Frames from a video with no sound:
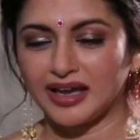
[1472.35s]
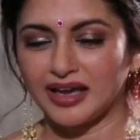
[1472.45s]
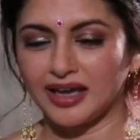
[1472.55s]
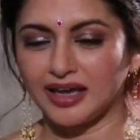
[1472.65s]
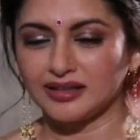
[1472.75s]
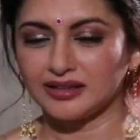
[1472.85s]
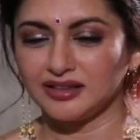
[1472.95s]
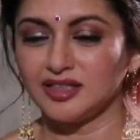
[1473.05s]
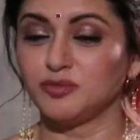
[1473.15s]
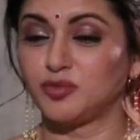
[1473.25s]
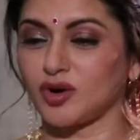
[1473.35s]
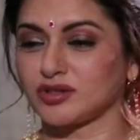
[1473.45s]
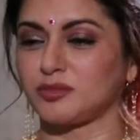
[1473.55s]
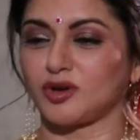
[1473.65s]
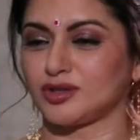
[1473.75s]
and he brought
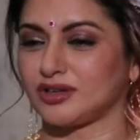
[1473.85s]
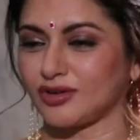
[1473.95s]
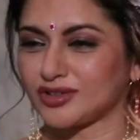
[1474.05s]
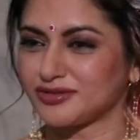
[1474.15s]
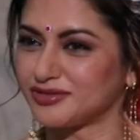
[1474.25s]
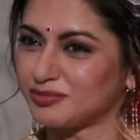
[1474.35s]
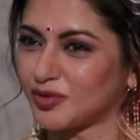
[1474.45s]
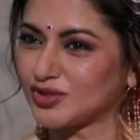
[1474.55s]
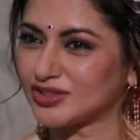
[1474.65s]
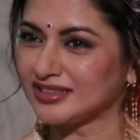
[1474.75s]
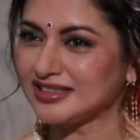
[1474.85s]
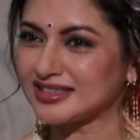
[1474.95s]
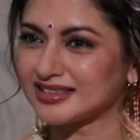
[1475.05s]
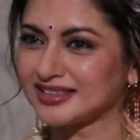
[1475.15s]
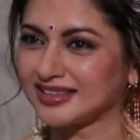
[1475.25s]
about a lot of emotions.